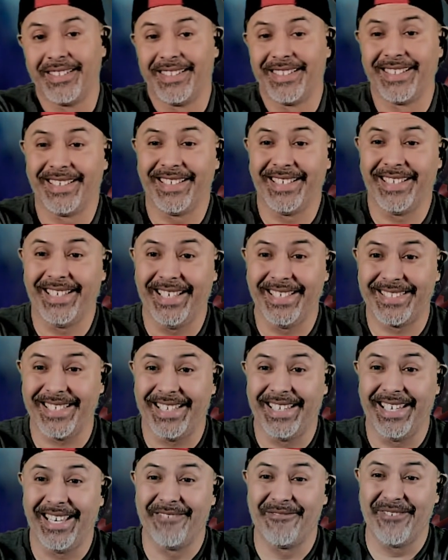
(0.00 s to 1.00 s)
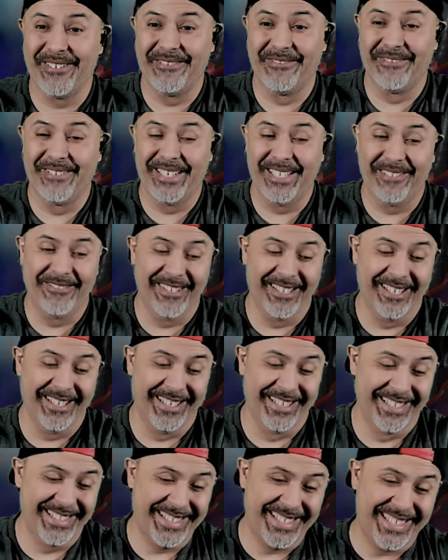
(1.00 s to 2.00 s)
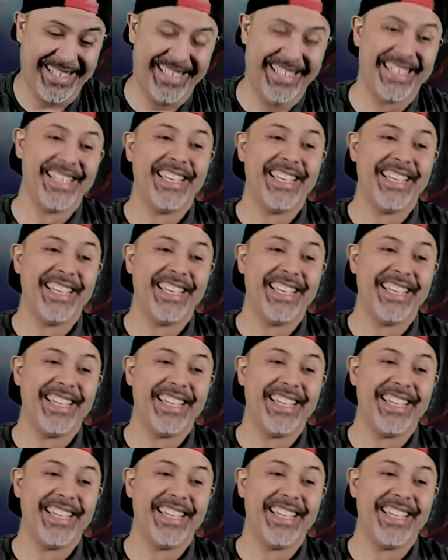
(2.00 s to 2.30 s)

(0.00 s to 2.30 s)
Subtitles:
That's 11 reworks.